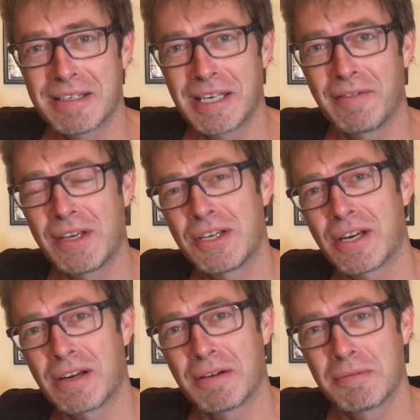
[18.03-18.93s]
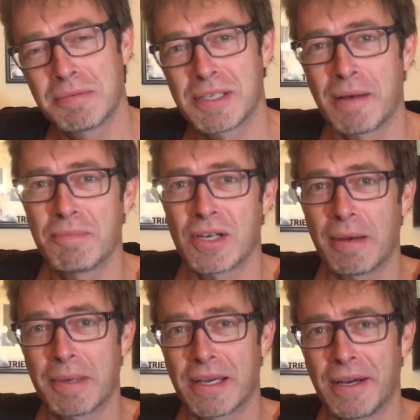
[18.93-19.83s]
TV show some
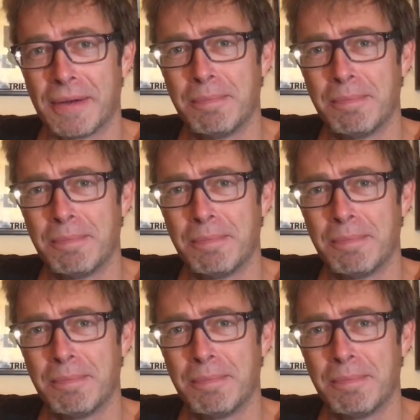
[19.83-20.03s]
time ago,